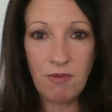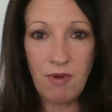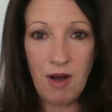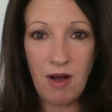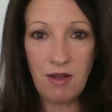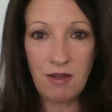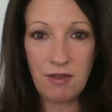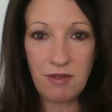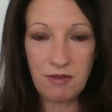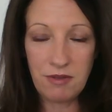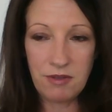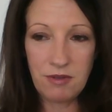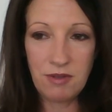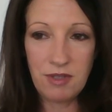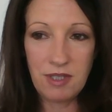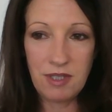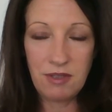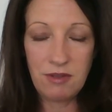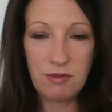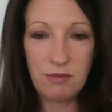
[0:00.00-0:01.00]
well so
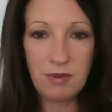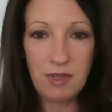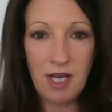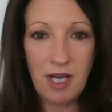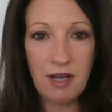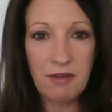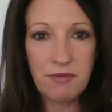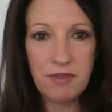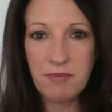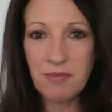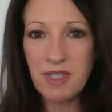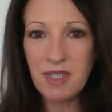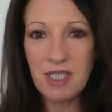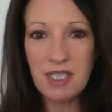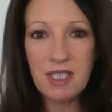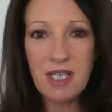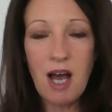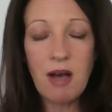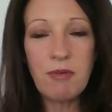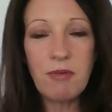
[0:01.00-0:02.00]
that you will have something
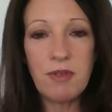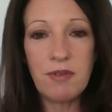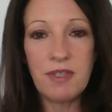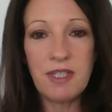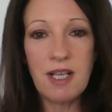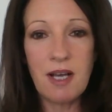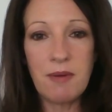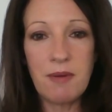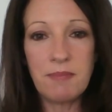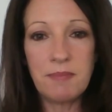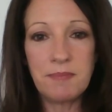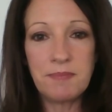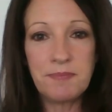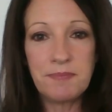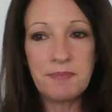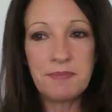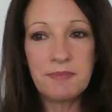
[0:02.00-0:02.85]
in common with them.